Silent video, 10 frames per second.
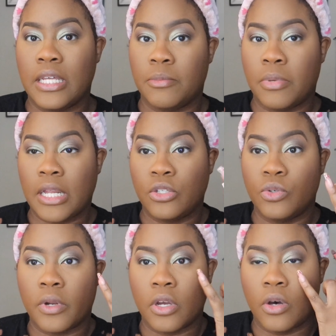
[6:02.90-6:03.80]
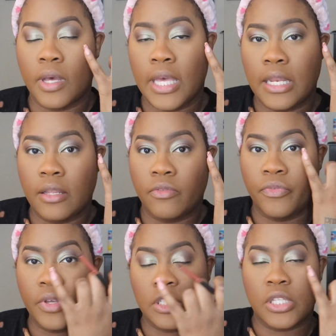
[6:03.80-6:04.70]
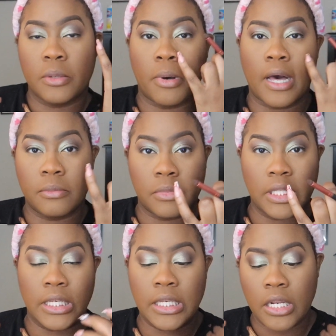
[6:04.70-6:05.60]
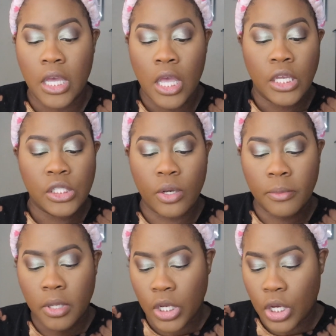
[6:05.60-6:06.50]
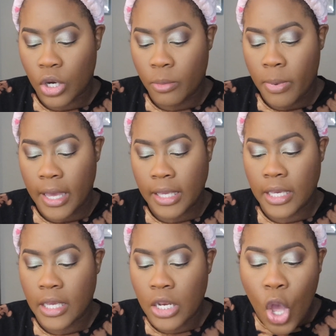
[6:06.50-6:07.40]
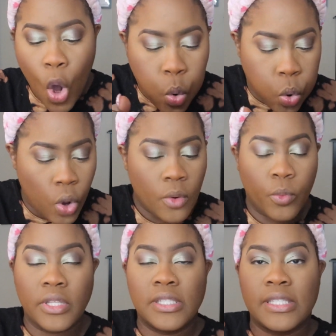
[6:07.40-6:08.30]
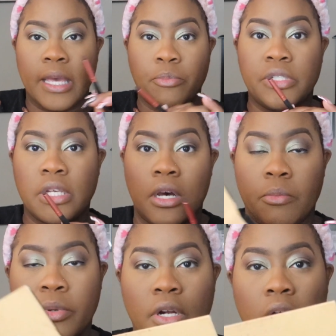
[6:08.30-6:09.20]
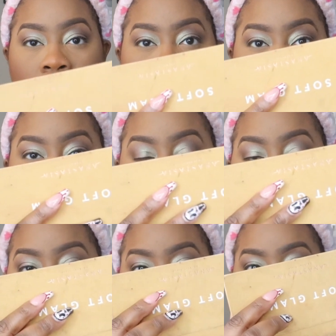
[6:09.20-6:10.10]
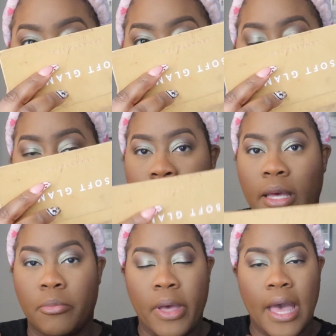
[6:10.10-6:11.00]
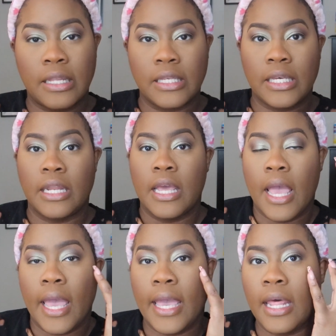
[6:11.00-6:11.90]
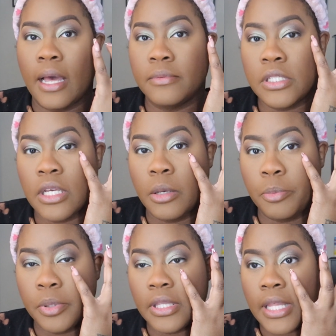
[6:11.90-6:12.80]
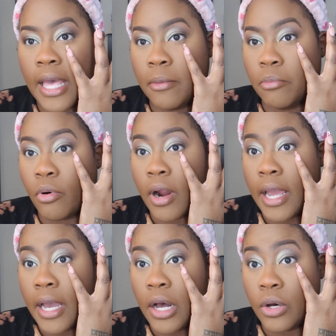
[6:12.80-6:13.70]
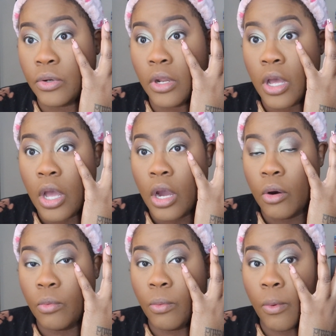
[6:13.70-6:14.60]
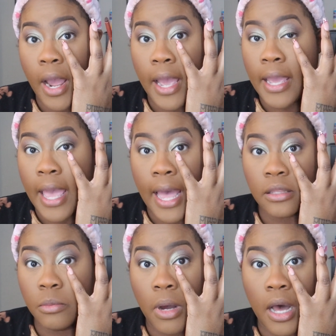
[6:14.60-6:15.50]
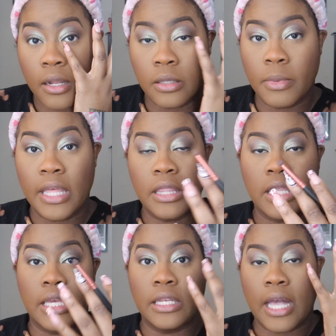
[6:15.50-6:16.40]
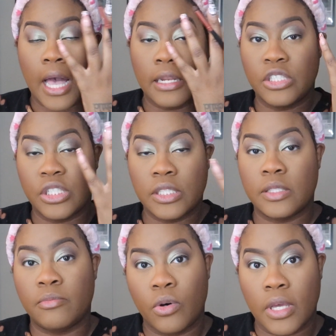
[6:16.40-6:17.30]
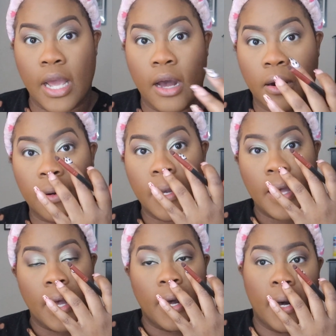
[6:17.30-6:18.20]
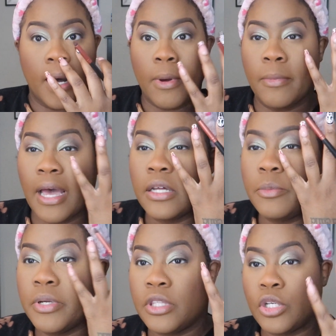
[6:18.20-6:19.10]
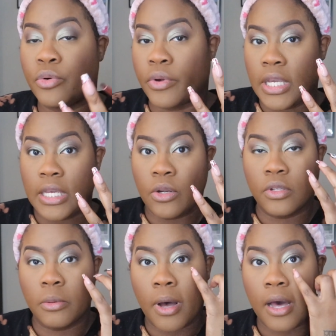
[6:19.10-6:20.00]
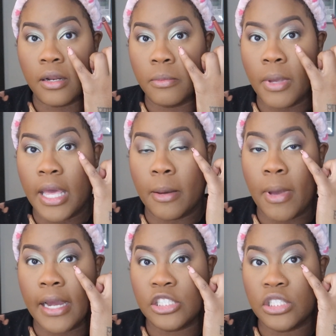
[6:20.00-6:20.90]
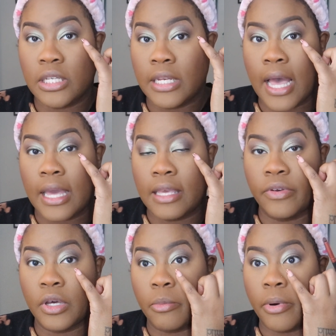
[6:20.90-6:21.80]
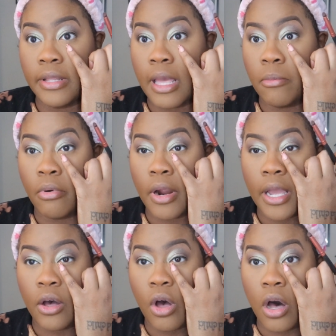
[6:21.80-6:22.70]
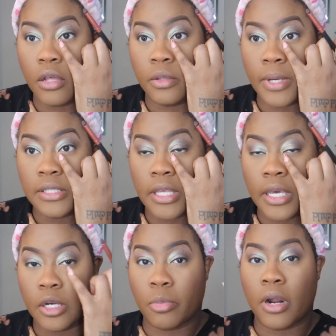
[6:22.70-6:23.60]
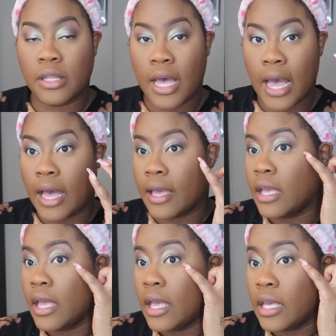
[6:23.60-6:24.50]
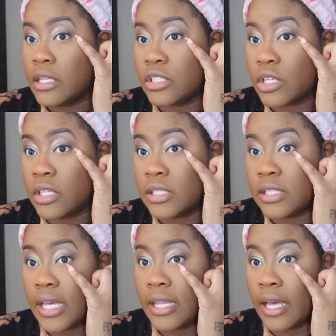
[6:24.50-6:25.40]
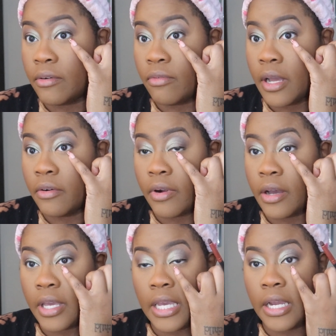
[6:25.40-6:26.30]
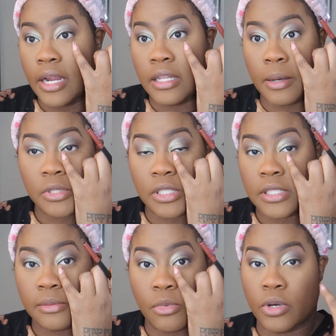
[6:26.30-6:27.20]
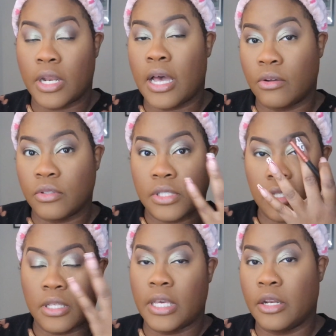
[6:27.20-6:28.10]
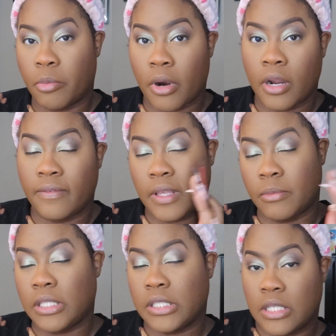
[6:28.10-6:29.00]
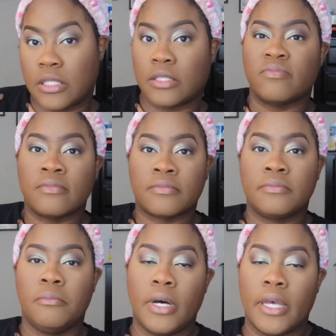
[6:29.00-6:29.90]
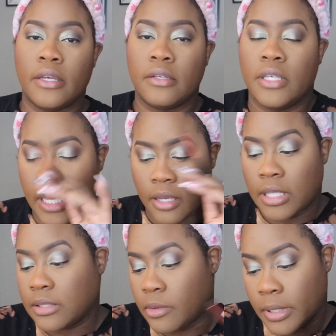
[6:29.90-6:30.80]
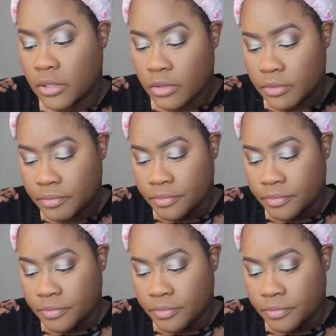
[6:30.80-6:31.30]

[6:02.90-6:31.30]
done, but I do want to go ahead and finish the bottom lid. So I'm going to go back in with Cypress Umber of the Soft Glam palette. And I'm just going to put that brown right at the bottom and then kind of just smoke it out. I'm not going to put the green on the bottom, and I'm actually not even going to bring that brown all the way to the inner part of the eye. It's just going to stay like right around here, and then I'm going to just smoke it out to the inner part, if that makes sense. But yeah, that's what we're about to do.